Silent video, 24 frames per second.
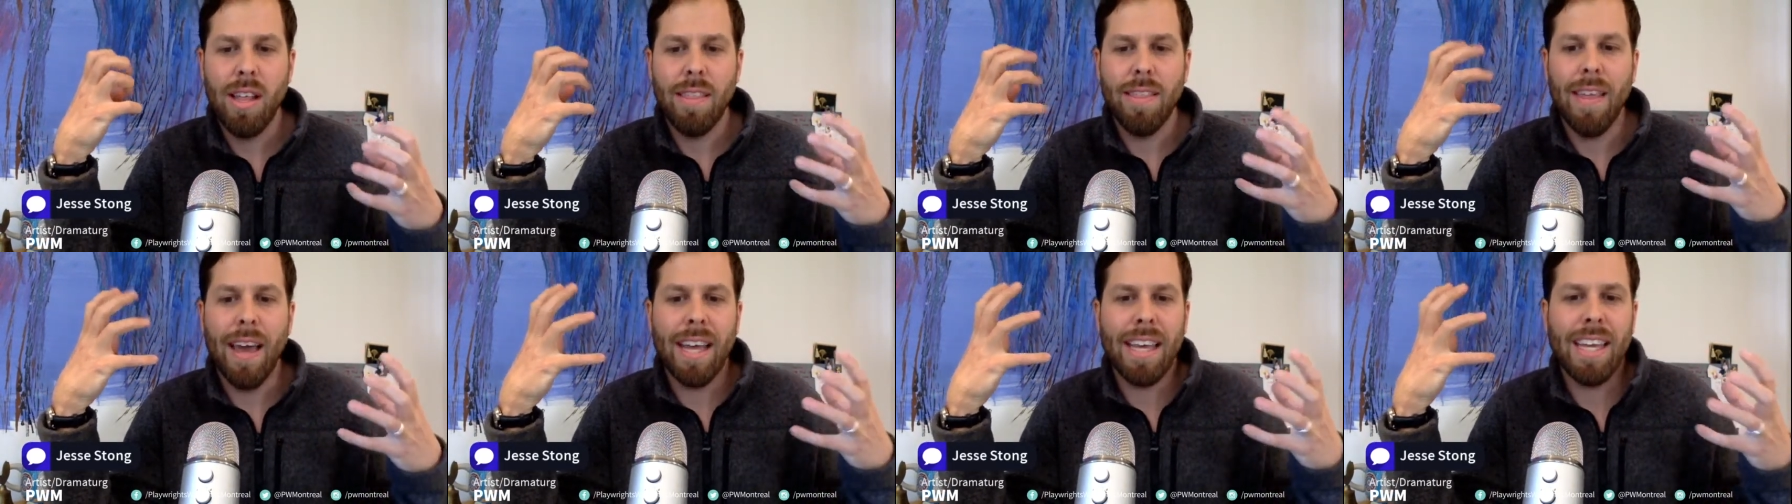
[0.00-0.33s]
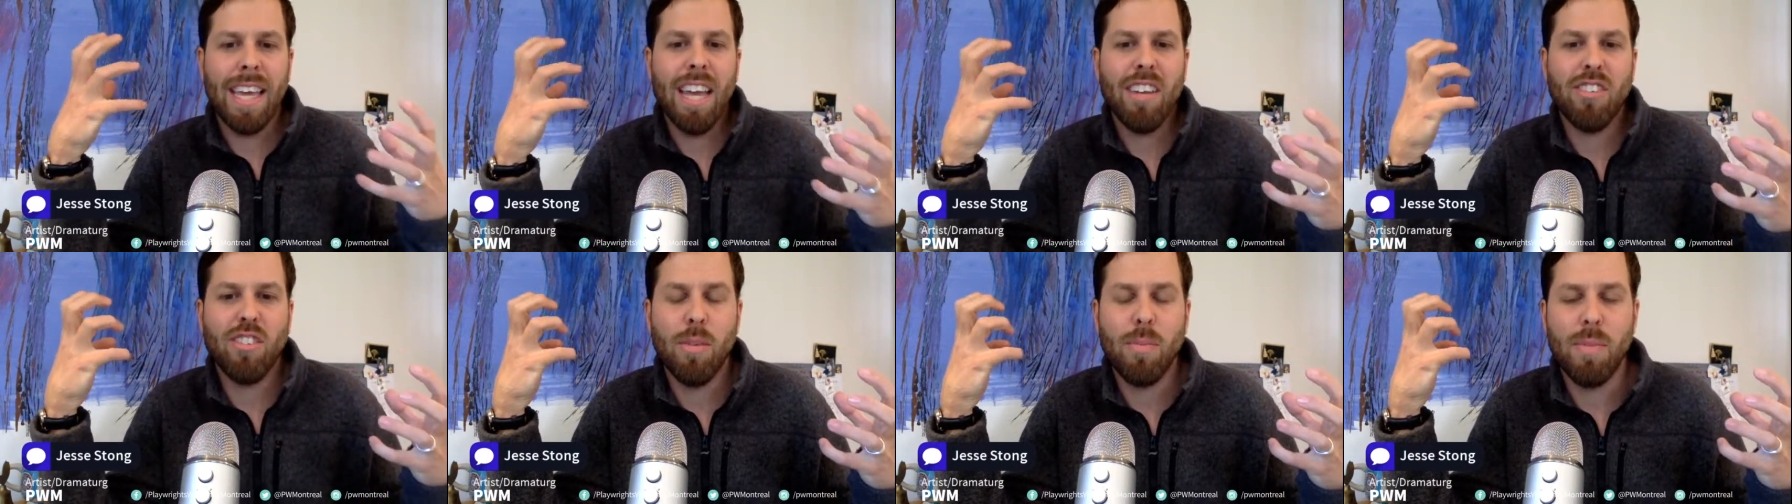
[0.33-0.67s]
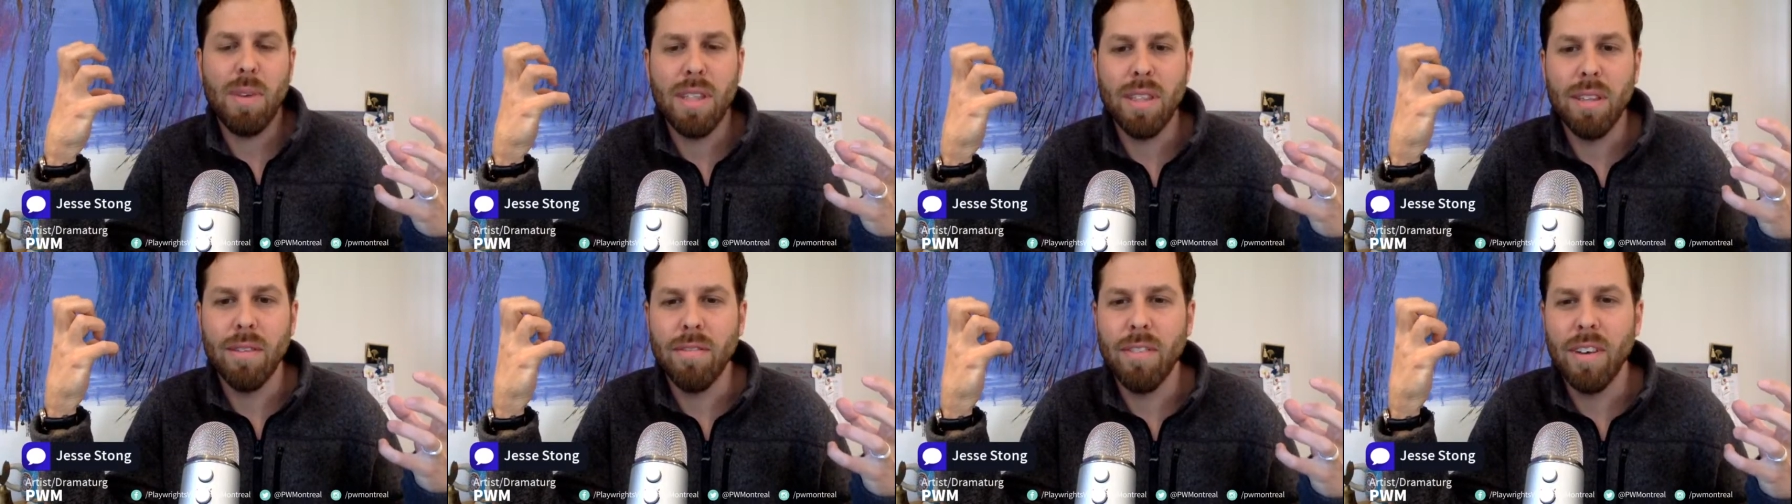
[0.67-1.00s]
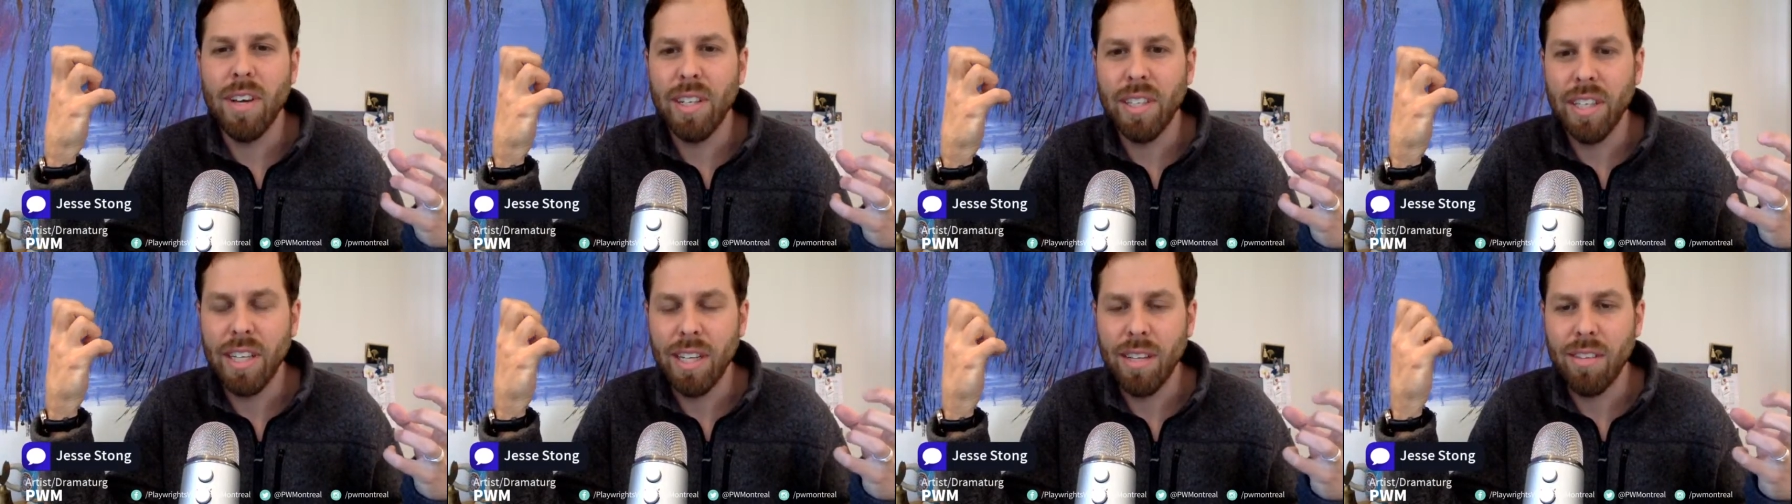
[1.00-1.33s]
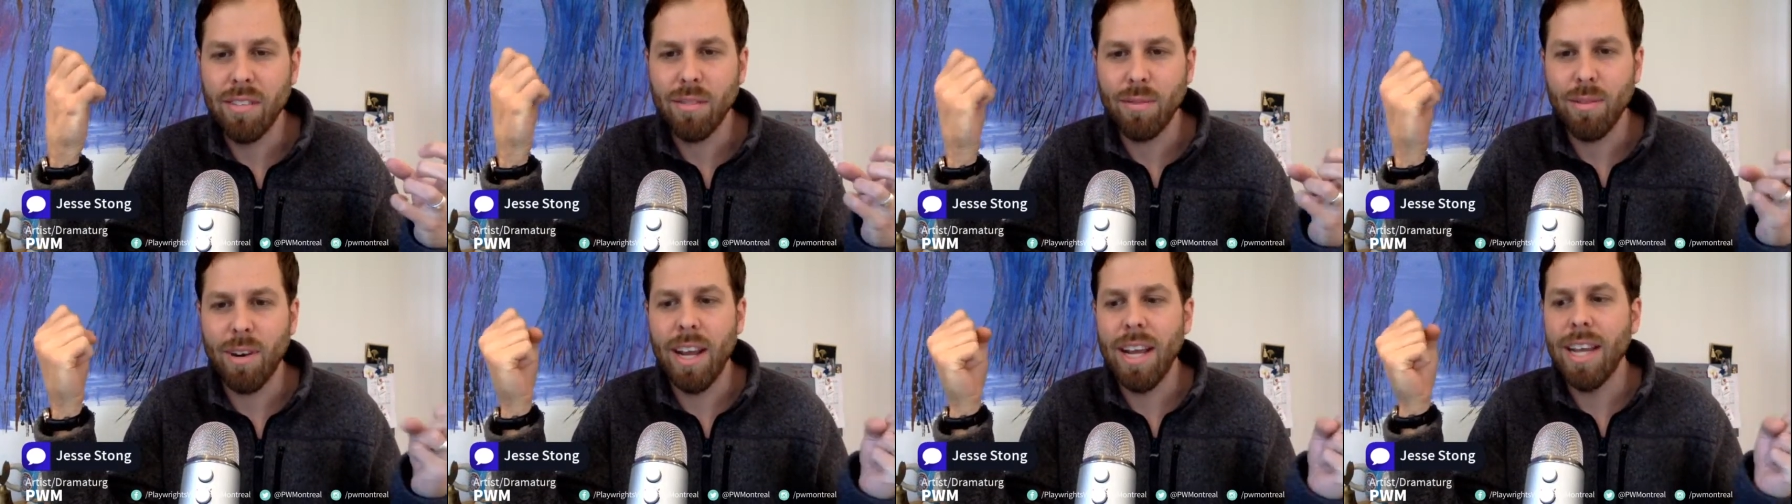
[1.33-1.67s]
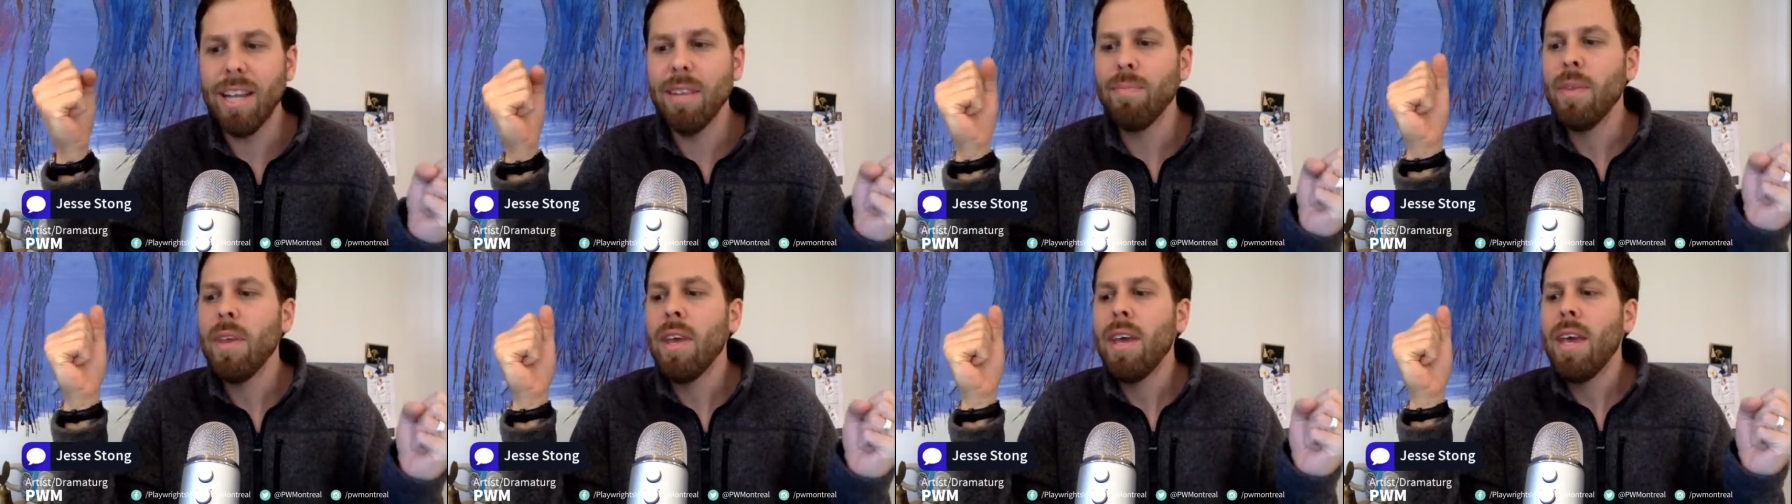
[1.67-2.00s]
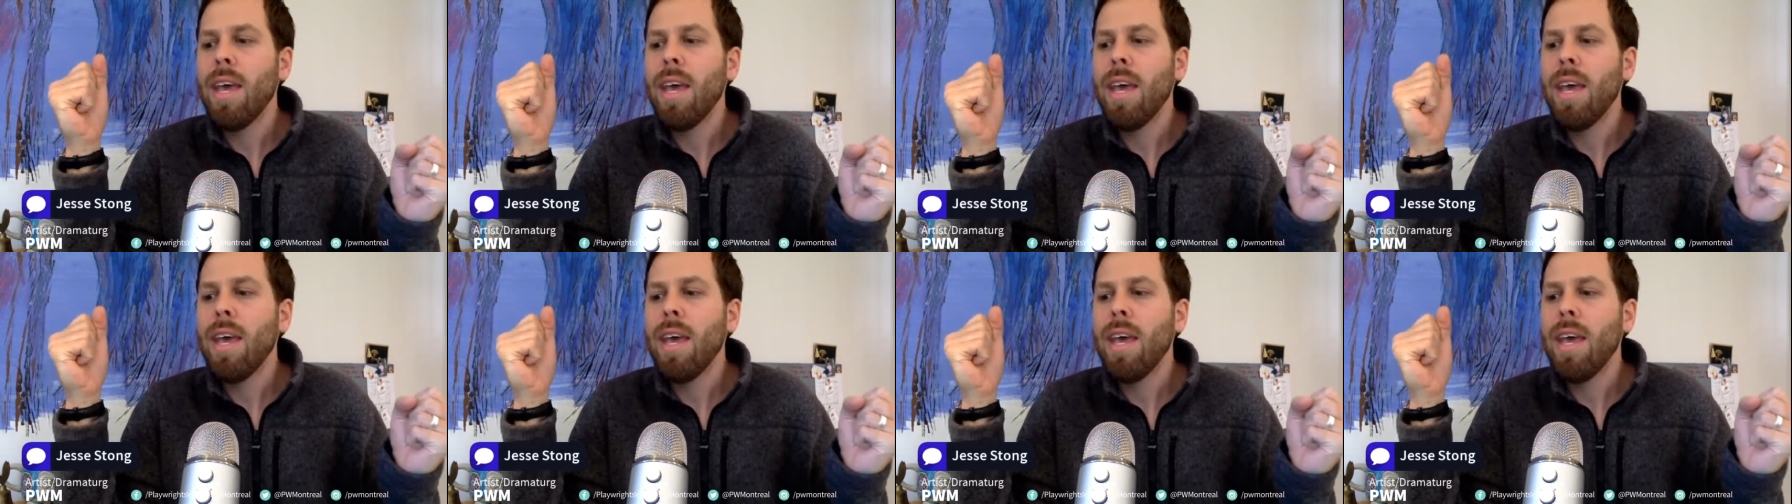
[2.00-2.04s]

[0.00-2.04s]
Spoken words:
that get to be the villains, right?